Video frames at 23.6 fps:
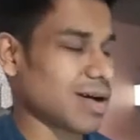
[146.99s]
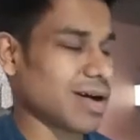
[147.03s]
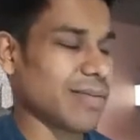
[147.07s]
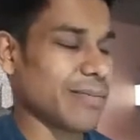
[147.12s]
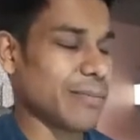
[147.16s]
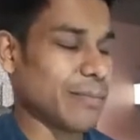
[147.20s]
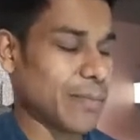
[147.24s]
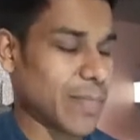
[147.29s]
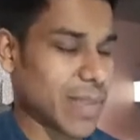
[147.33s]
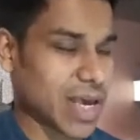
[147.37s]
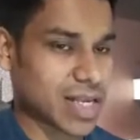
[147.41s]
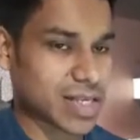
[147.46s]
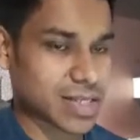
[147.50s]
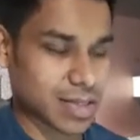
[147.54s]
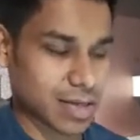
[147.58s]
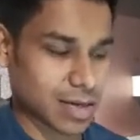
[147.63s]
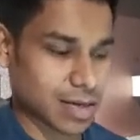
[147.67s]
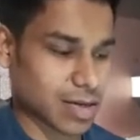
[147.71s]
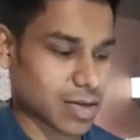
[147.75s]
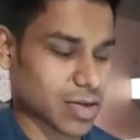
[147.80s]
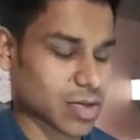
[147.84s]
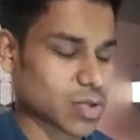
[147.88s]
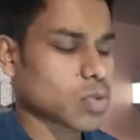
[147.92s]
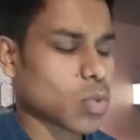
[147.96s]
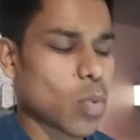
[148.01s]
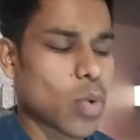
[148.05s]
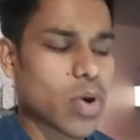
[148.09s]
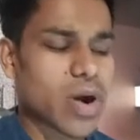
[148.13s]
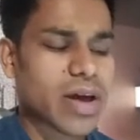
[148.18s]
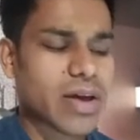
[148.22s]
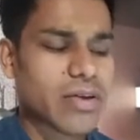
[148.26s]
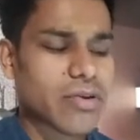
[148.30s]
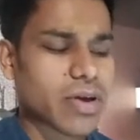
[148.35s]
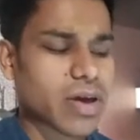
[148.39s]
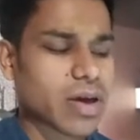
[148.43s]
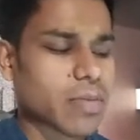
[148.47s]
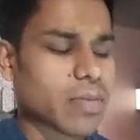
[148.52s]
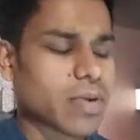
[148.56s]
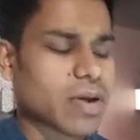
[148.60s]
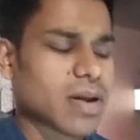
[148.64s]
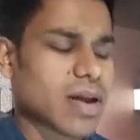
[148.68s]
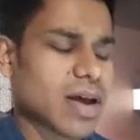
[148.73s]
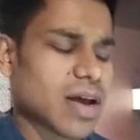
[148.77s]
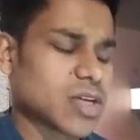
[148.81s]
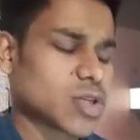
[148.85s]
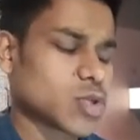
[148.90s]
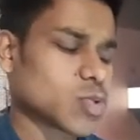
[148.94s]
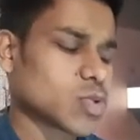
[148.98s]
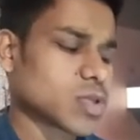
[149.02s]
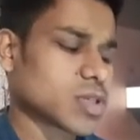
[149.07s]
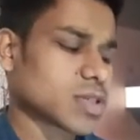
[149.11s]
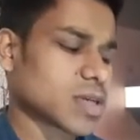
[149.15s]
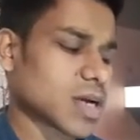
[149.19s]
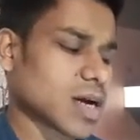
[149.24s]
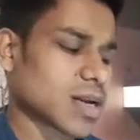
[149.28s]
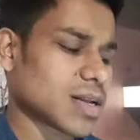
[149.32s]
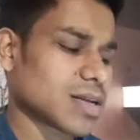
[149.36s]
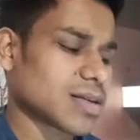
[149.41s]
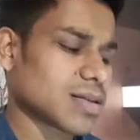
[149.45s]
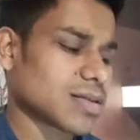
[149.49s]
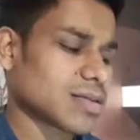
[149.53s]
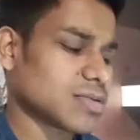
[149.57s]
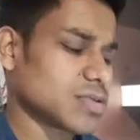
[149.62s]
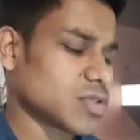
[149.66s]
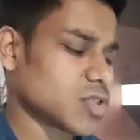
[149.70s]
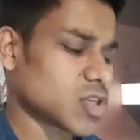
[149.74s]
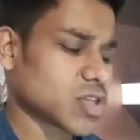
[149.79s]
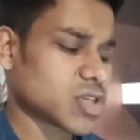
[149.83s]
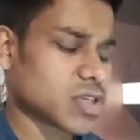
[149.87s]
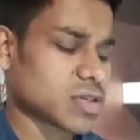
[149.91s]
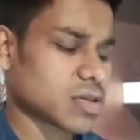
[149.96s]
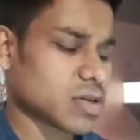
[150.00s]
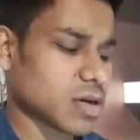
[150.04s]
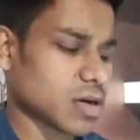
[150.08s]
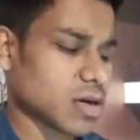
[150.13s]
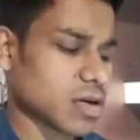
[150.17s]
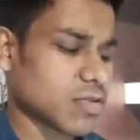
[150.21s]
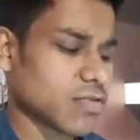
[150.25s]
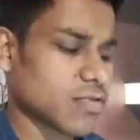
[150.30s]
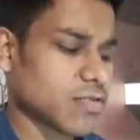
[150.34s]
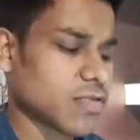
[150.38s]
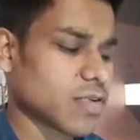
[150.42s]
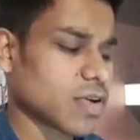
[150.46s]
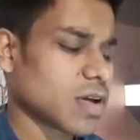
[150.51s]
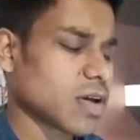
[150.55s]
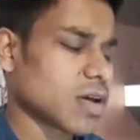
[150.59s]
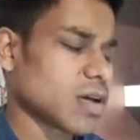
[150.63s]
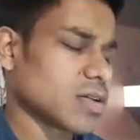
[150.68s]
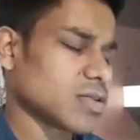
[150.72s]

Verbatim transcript: amazingly so what i recommend as you're starting just off